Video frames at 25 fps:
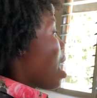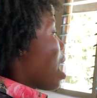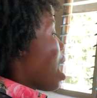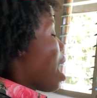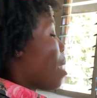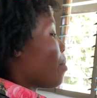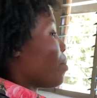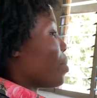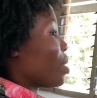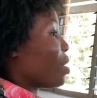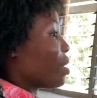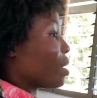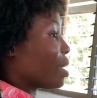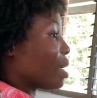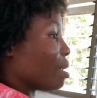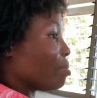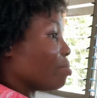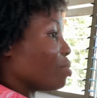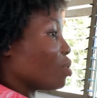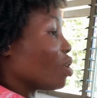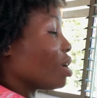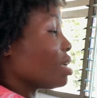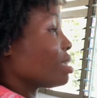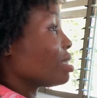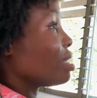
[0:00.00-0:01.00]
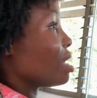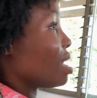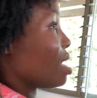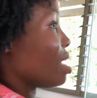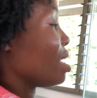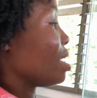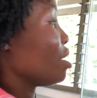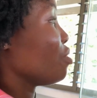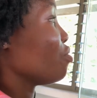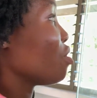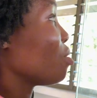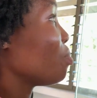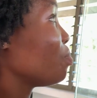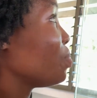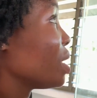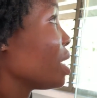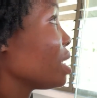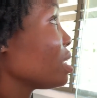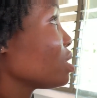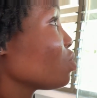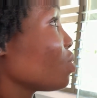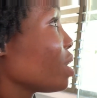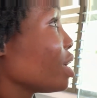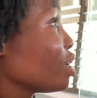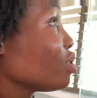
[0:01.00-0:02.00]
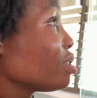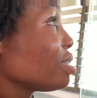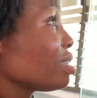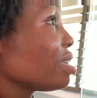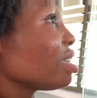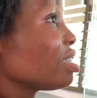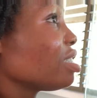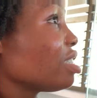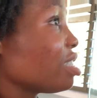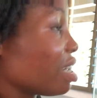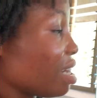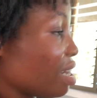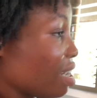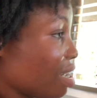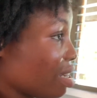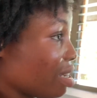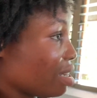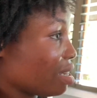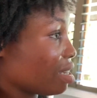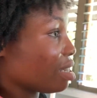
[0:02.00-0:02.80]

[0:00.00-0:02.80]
American, because the Europeans were using shilling.